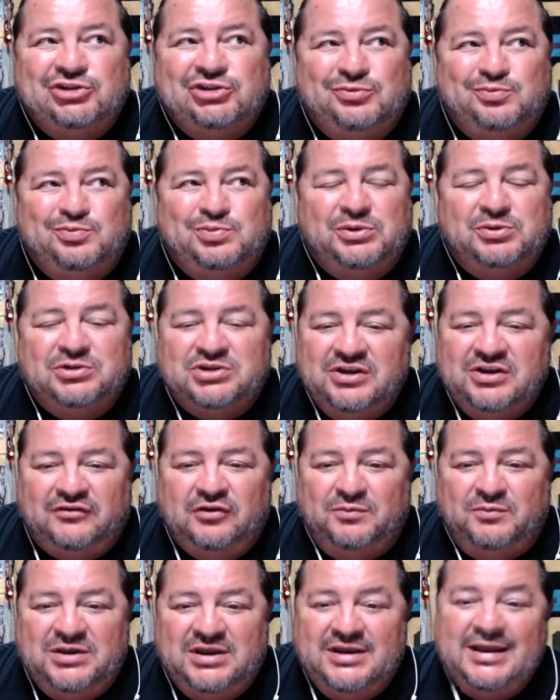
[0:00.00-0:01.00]
be what you have
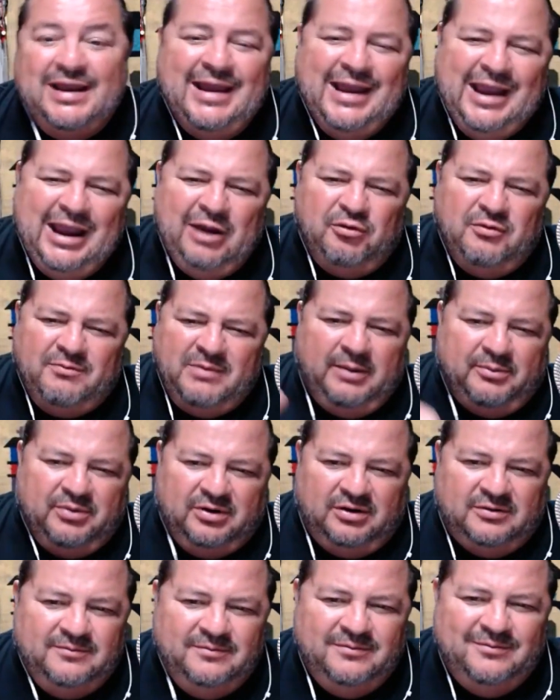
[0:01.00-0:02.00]
to be. And
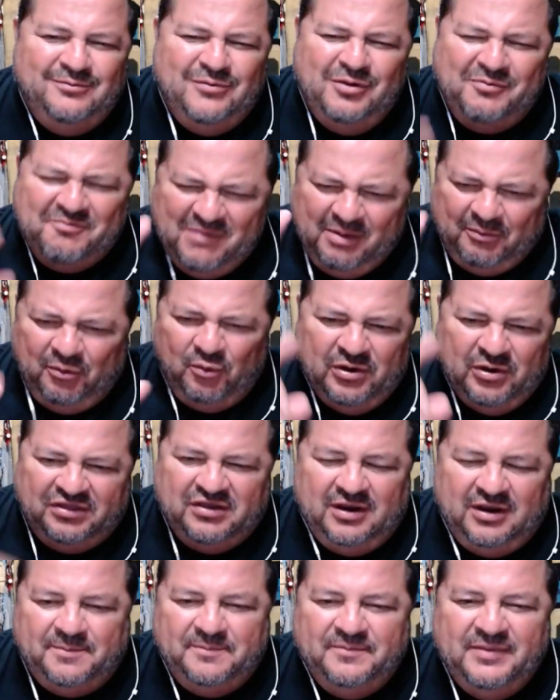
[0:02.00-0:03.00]
remember one
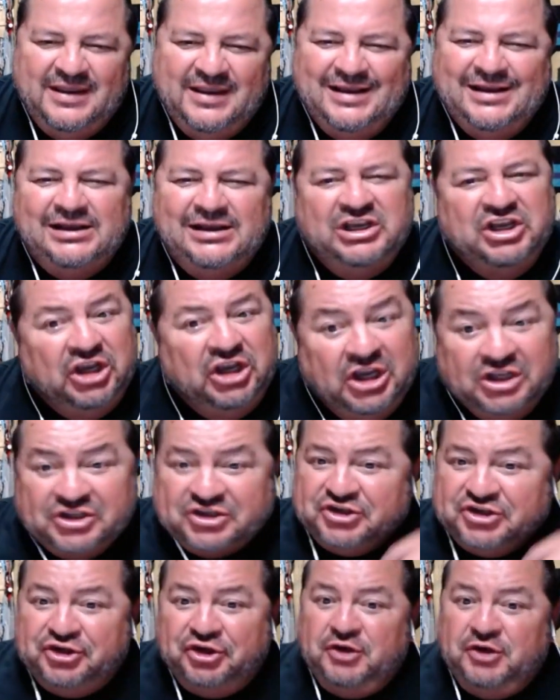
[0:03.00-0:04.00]
thing.
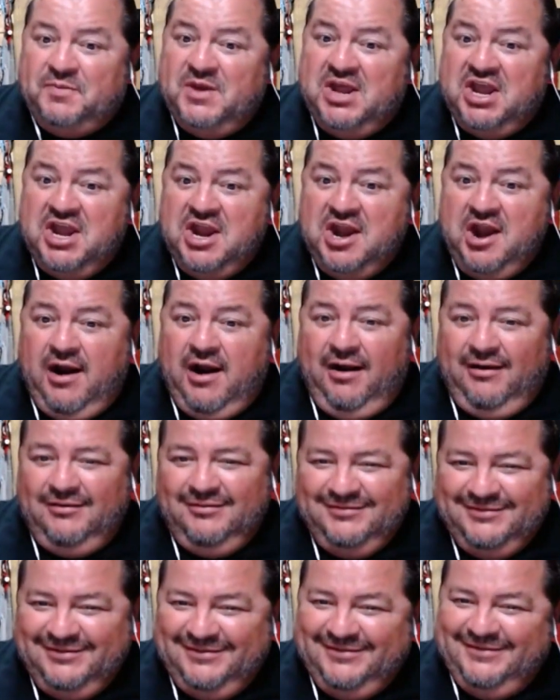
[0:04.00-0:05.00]
It's good to be here.
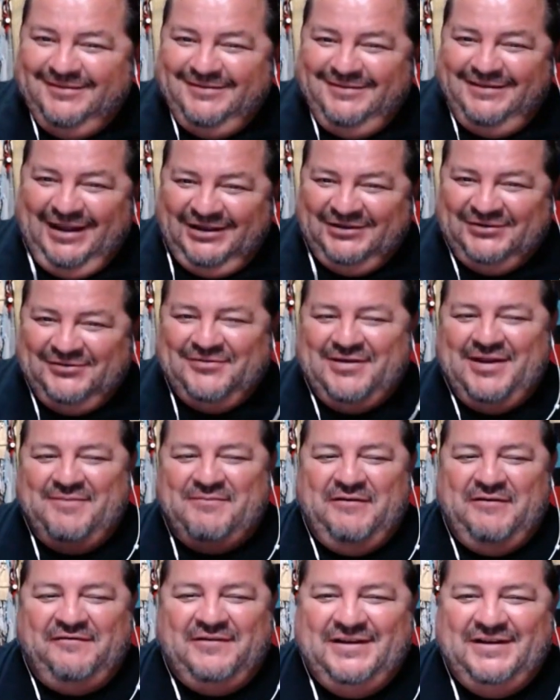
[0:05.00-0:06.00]
That's right,
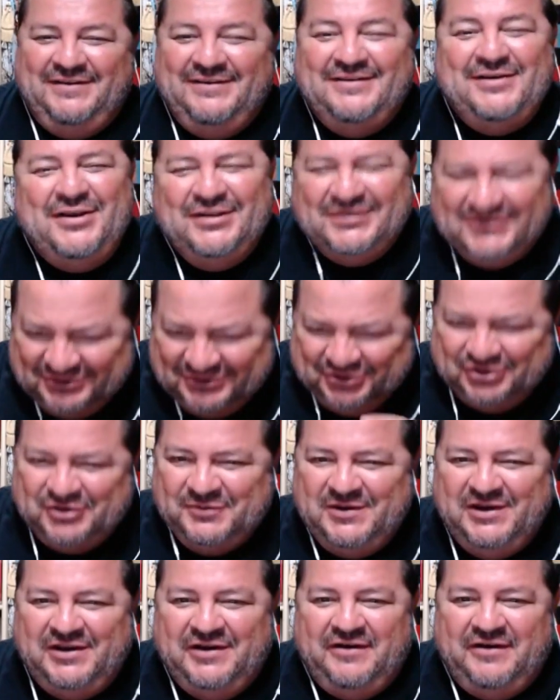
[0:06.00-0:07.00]
my friends. It's good to
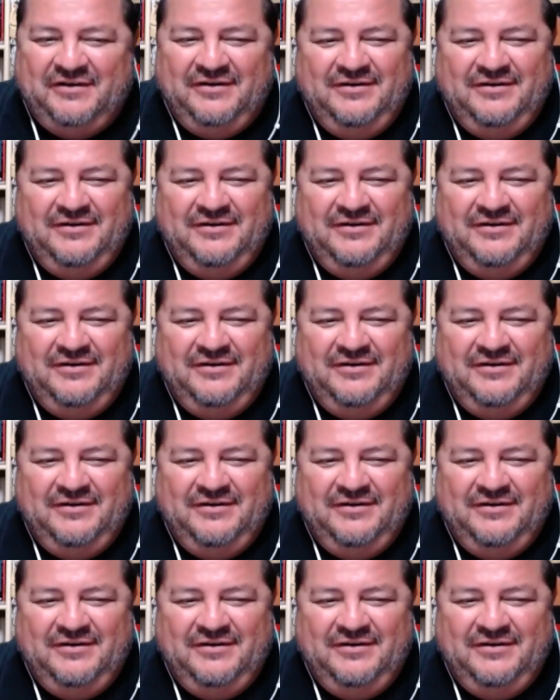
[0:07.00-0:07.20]
be here.